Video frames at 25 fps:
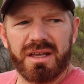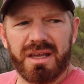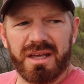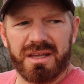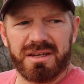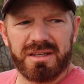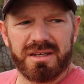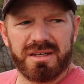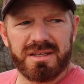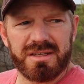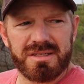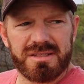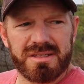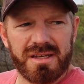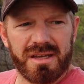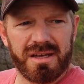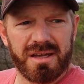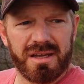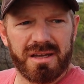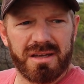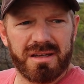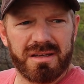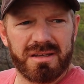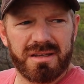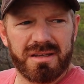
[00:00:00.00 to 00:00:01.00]
And it is
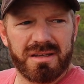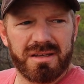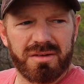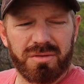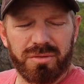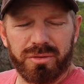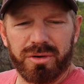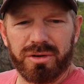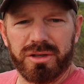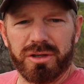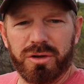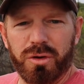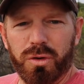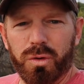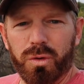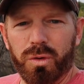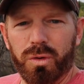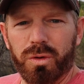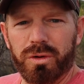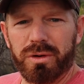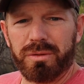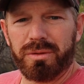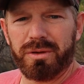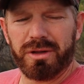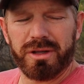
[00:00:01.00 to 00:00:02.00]
uh, really
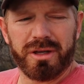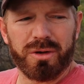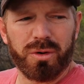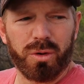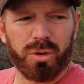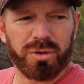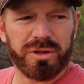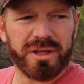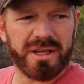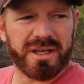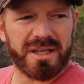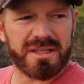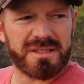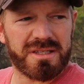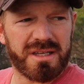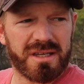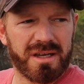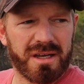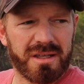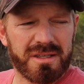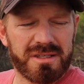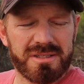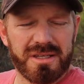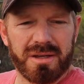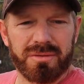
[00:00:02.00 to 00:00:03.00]
cool, really cold. It gets,
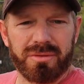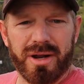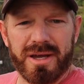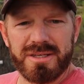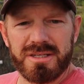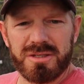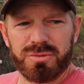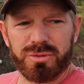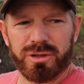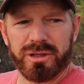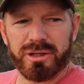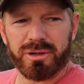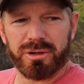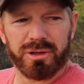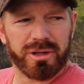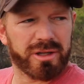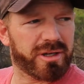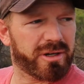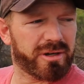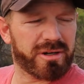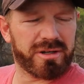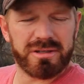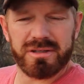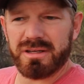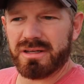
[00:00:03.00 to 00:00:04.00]
uh, the sun rises really early
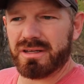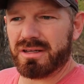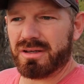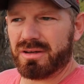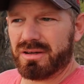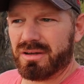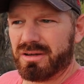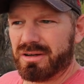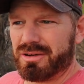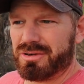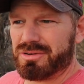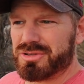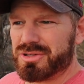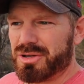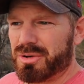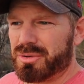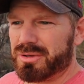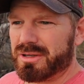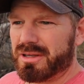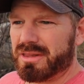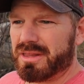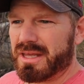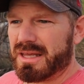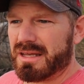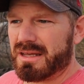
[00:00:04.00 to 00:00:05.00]
here in,
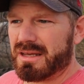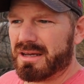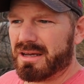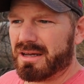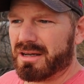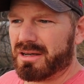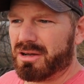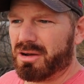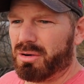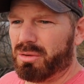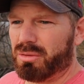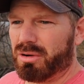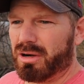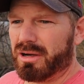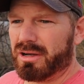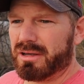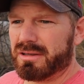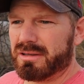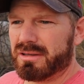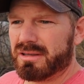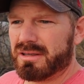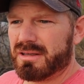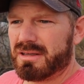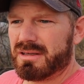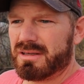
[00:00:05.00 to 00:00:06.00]
Arizona, they uh, go
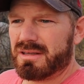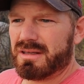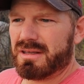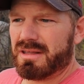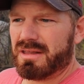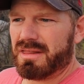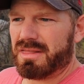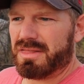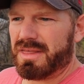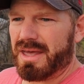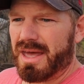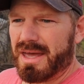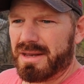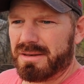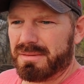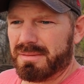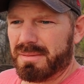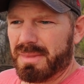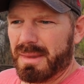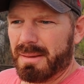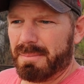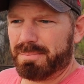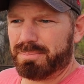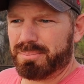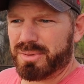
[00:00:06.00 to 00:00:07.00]
on that
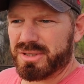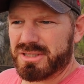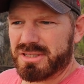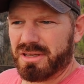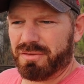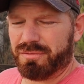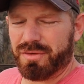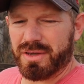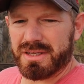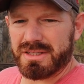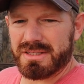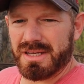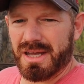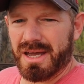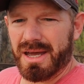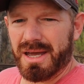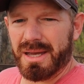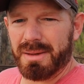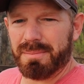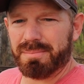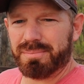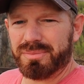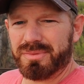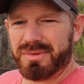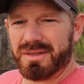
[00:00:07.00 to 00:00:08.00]
Pacific
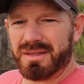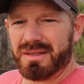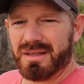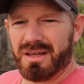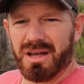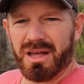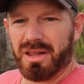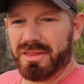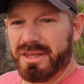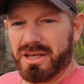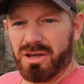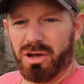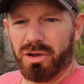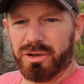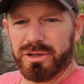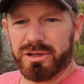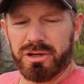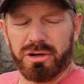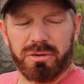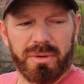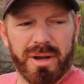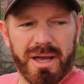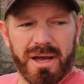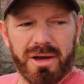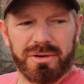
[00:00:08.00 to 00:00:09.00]
time, I think all
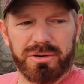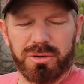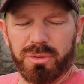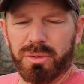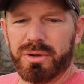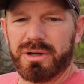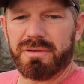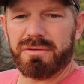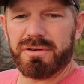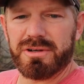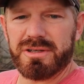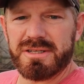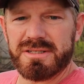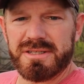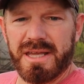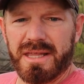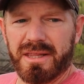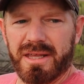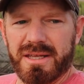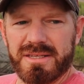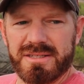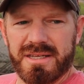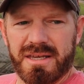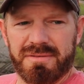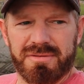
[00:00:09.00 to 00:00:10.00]
year round or whatever it is,
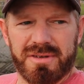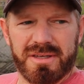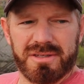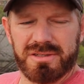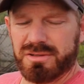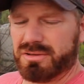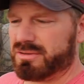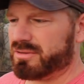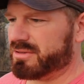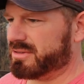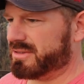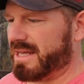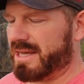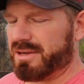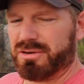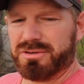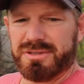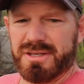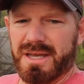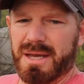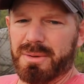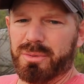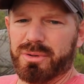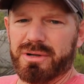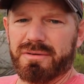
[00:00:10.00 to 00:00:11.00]
daylight savings or standard
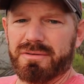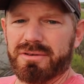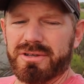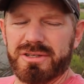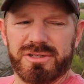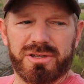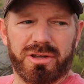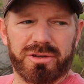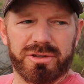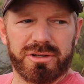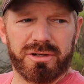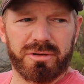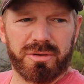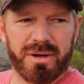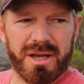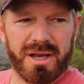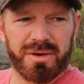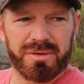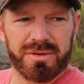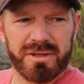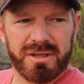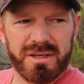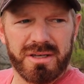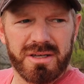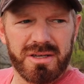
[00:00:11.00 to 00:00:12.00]
time, whatever it is all year
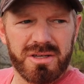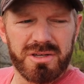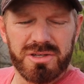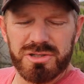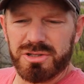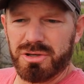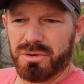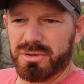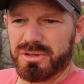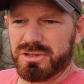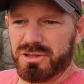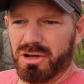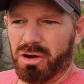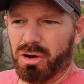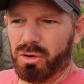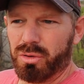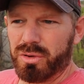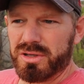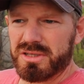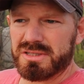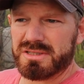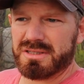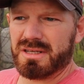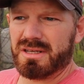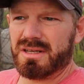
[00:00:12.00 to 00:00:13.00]
round. So it's
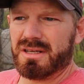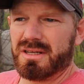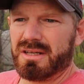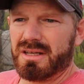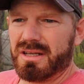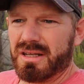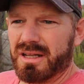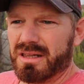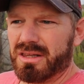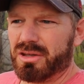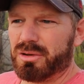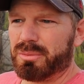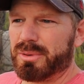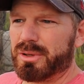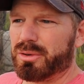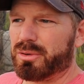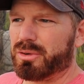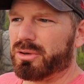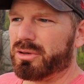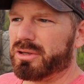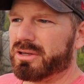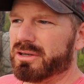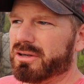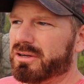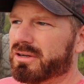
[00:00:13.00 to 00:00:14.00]
always a little bit
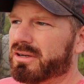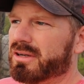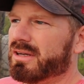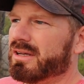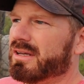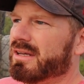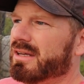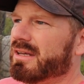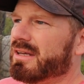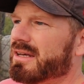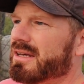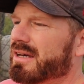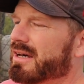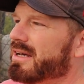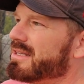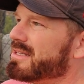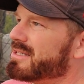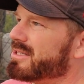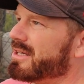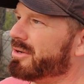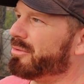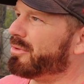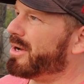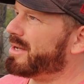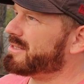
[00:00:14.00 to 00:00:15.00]
earlier. On
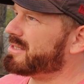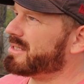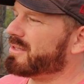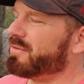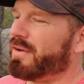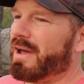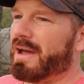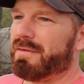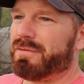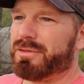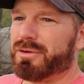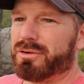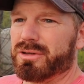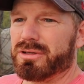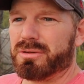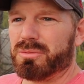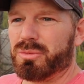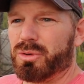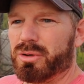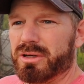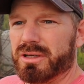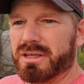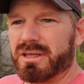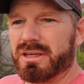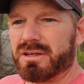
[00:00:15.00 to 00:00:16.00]
sunrise, it's 5:30 in the
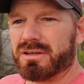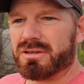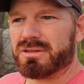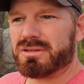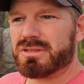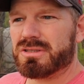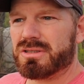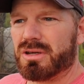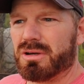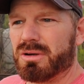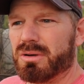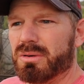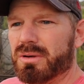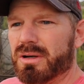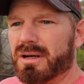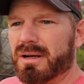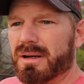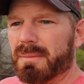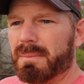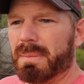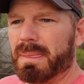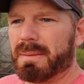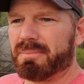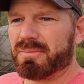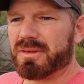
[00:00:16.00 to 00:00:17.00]
morning here. So
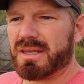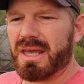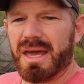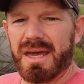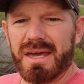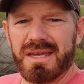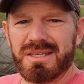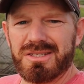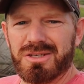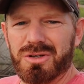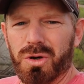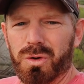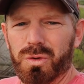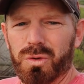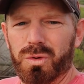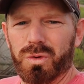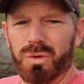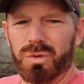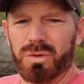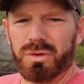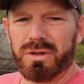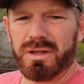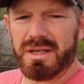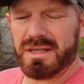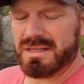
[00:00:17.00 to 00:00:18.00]
um, yeah, it's
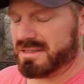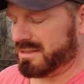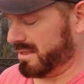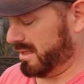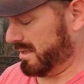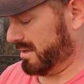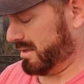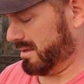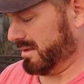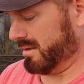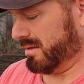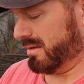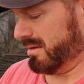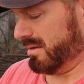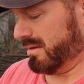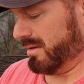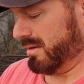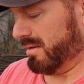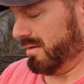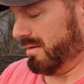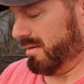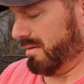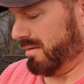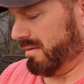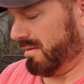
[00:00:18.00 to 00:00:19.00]
cool. It's uh,
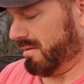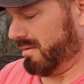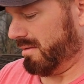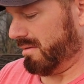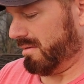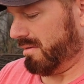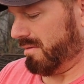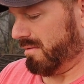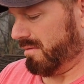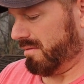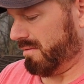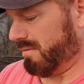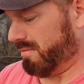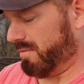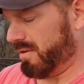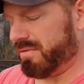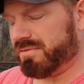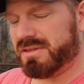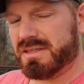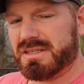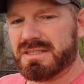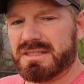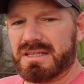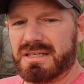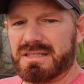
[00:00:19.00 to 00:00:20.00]

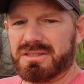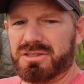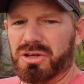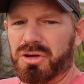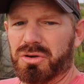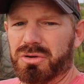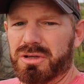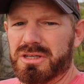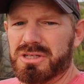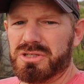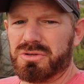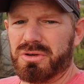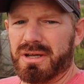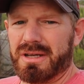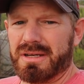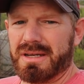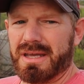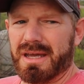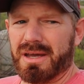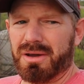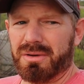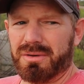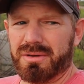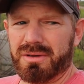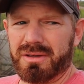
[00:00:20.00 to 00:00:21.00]
56 degrees right
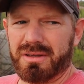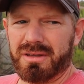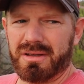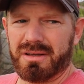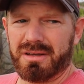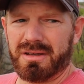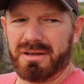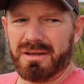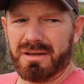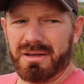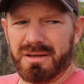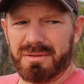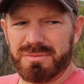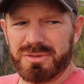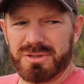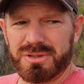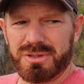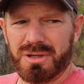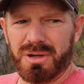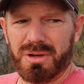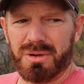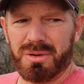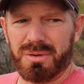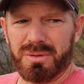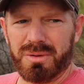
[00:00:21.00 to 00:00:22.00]
now. Um,
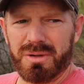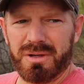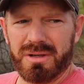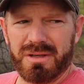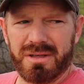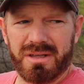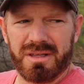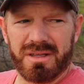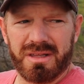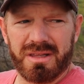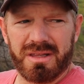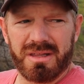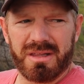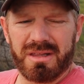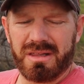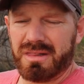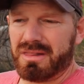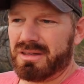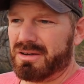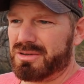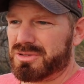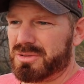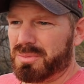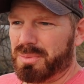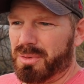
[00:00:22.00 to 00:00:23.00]
so
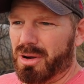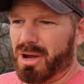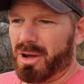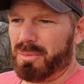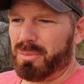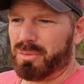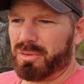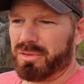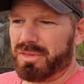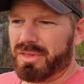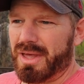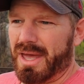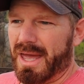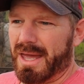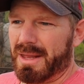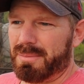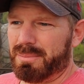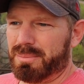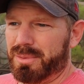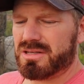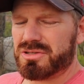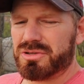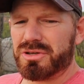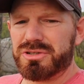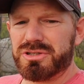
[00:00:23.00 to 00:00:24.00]
there's a problem with that.
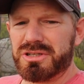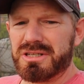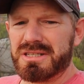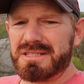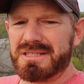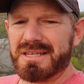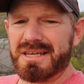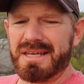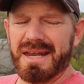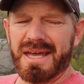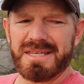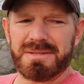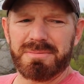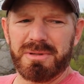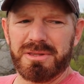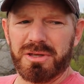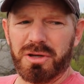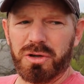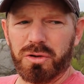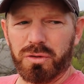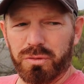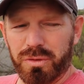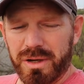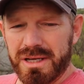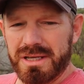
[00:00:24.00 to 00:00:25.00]
So as you can see, it hasn't been the
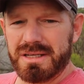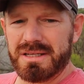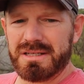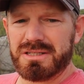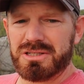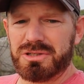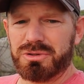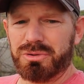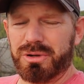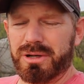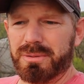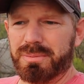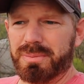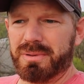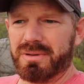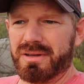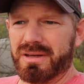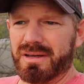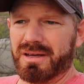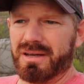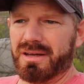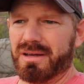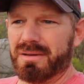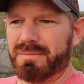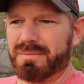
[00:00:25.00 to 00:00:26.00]
greatest trip
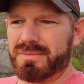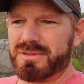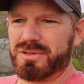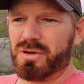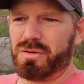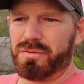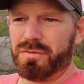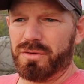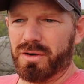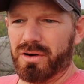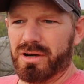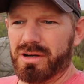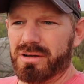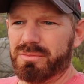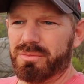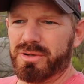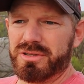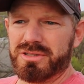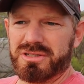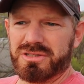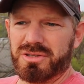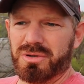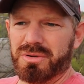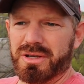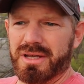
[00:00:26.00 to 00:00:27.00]
um, so far,
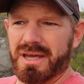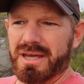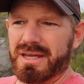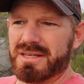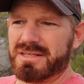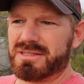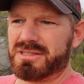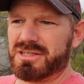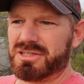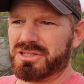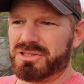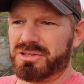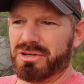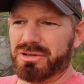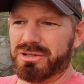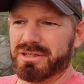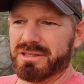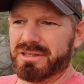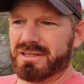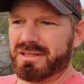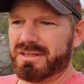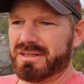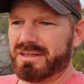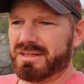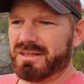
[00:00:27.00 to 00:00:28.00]
which is okay. It's just
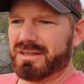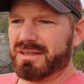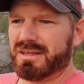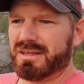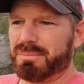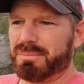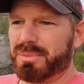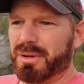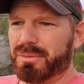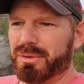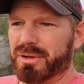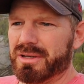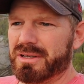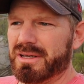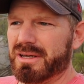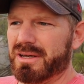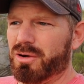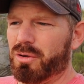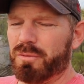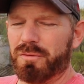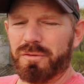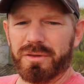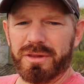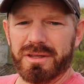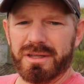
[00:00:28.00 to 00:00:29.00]
starting, but we're gonna
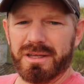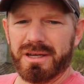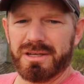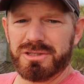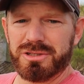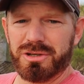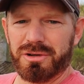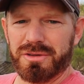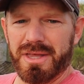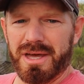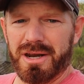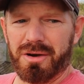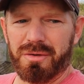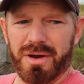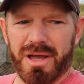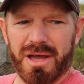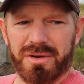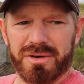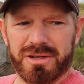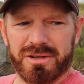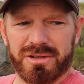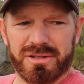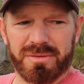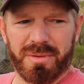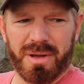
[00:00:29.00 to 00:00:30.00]
hopefully uh, turn that
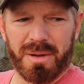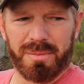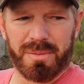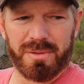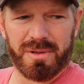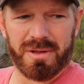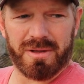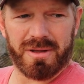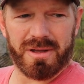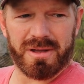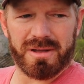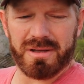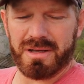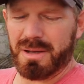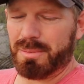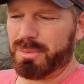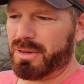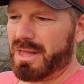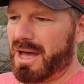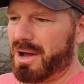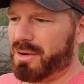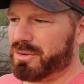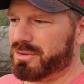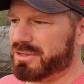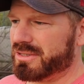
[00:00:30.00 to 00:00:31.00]
around here in a couple uh,
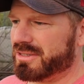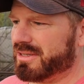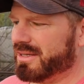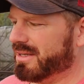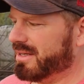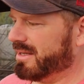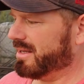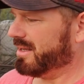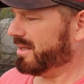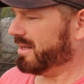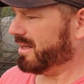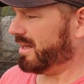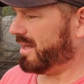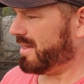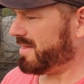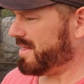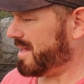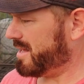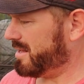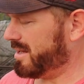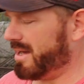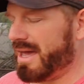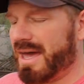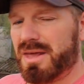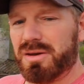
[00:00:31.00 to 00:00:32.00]
couple hours. And
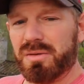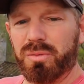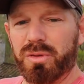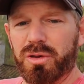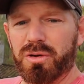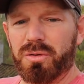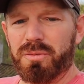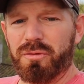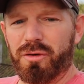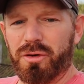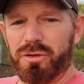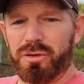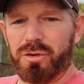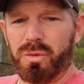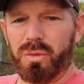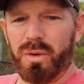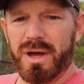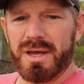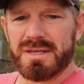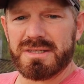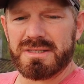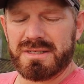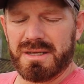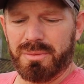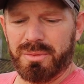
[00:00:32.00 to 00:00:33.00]
then I head a little further
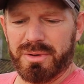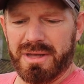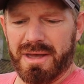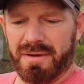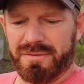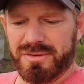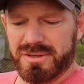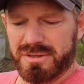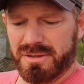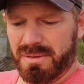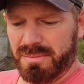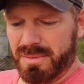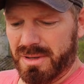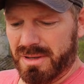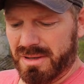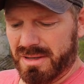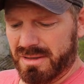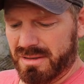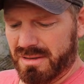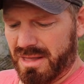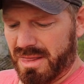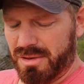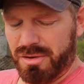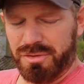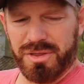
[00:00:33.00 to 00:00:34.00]
west, and we have some
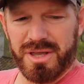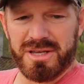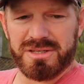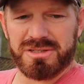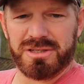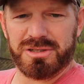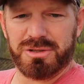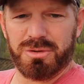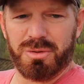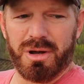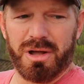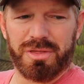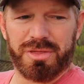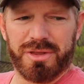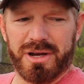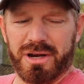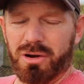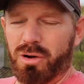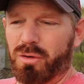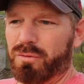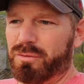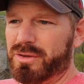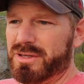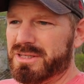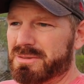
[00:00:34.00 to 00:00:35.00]
uh, other things to do out there.
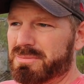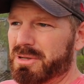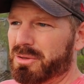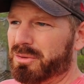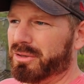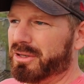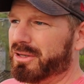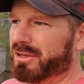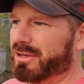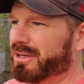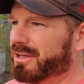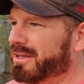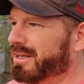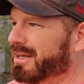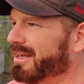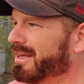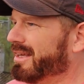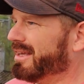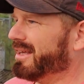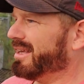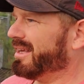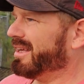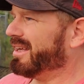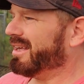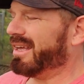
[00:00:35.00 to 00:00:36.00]
Hopefully, it's gonna be really good.
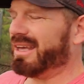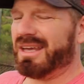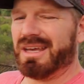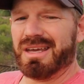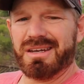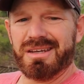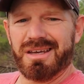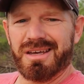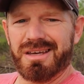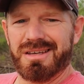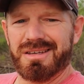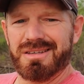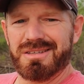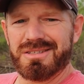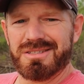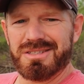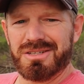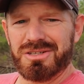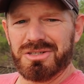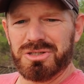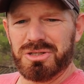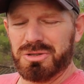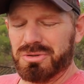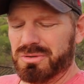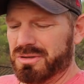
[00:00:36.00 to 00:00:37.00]
And uh,
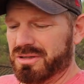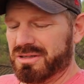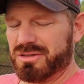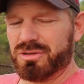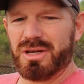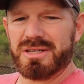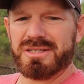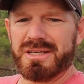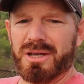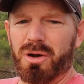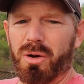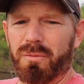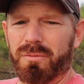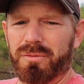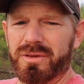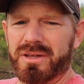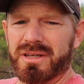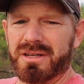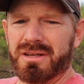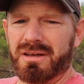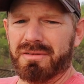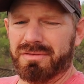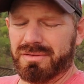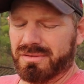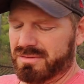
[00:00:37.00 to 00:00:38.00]
see you soon. Do I say hopefully
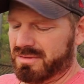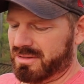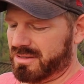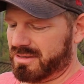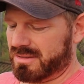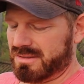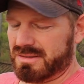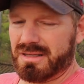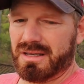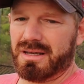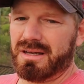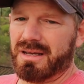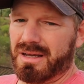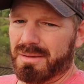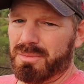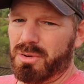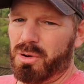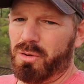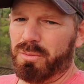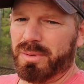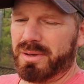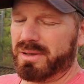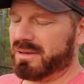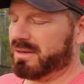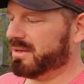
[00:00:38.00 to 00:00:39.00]
enough? Because uh, I'm
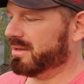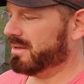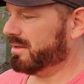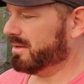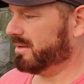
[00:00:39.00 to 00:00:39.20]
hoping.